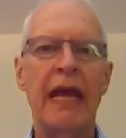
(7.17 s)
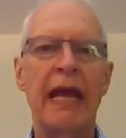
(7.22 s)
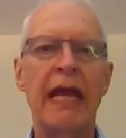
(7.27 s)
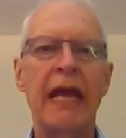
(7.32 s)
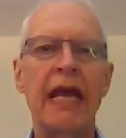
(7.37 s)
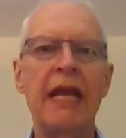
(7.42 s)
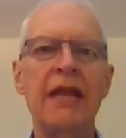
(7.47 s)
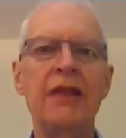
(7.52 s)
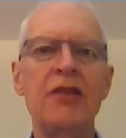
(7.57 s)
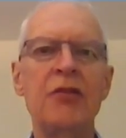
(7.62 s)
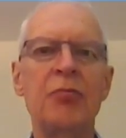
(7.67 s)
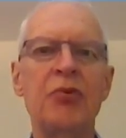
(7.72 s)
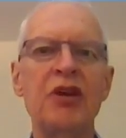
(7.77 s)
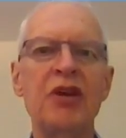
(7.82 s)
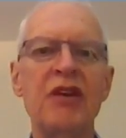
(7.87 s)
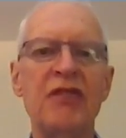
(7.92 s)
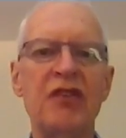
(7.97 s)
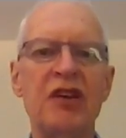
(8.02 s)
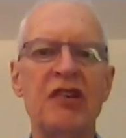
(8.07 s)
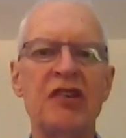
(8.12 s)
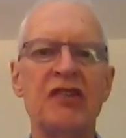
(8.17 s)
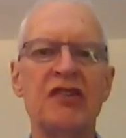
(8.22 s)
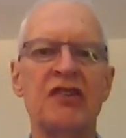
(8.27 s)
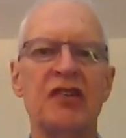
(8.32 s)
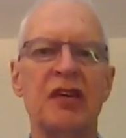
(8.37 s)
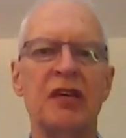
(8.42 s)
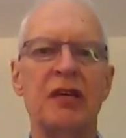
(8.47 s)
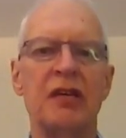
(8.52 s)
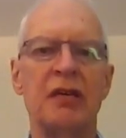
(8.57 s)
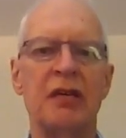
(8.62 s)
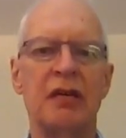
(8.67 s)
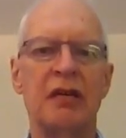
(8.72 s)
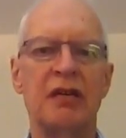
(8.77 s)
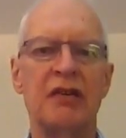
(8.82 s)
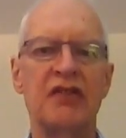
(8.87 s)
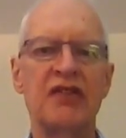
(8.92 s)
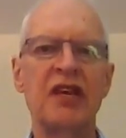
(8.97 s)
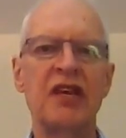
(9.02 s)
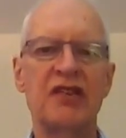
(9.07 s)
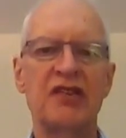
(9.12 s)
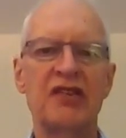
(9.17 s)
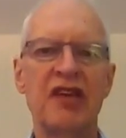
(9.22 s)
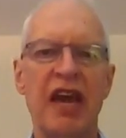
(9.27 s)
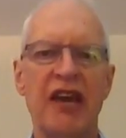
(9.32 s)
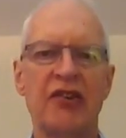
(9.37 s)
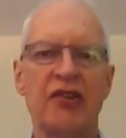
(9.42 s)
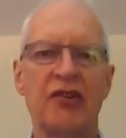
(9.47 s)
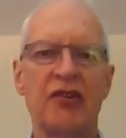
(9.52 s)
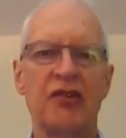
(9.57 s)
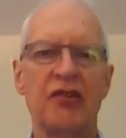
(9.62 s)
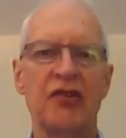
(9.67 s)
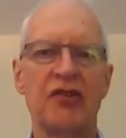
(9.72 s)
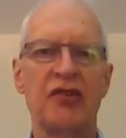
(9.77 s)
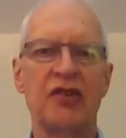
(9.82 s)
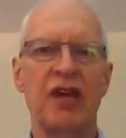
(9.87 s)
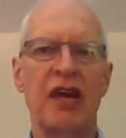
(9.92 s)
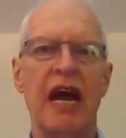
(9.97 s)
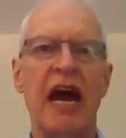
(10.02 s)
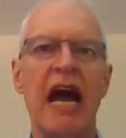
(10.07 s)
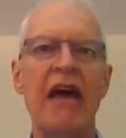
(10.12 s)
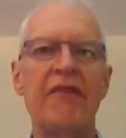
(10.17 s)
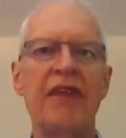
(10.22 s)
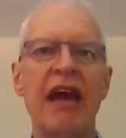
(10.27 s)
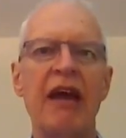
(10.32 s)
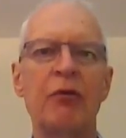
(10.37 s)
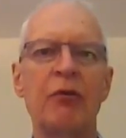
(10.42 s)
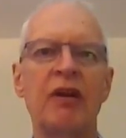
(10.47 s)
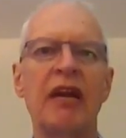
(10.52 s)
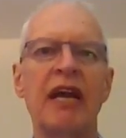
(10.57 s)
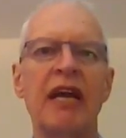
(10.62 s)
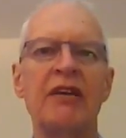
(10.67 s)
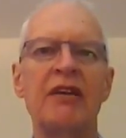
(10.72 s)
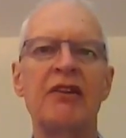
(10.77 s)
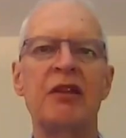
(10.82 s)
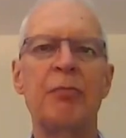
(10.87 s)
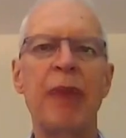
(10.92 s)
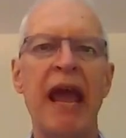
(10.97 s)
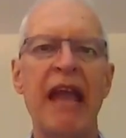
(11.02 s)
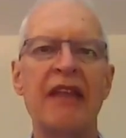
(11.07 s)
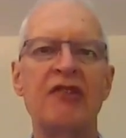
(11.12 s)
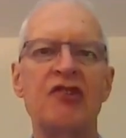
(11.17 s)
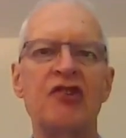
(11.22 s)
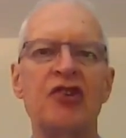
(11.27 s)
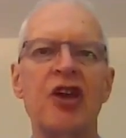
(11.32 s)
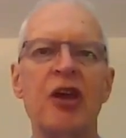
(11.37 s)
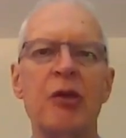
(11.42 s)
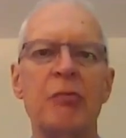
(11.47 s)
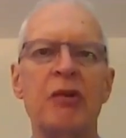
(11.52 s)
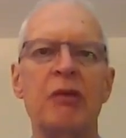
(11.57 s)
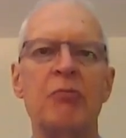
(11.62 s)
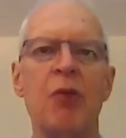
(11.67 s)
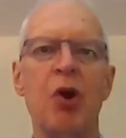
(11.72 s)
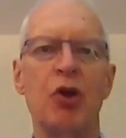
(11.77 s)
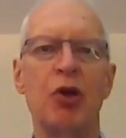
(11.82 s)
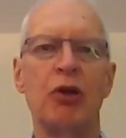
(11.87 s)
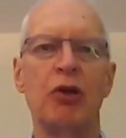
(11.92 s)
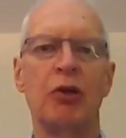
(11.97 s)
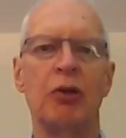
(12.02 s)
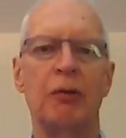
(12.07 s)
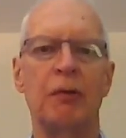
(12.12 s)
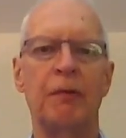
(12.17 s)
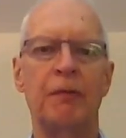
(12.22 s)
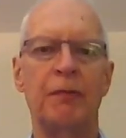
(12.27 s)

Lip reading: In the previous 6 sections, I've outlined the pan-genomic model.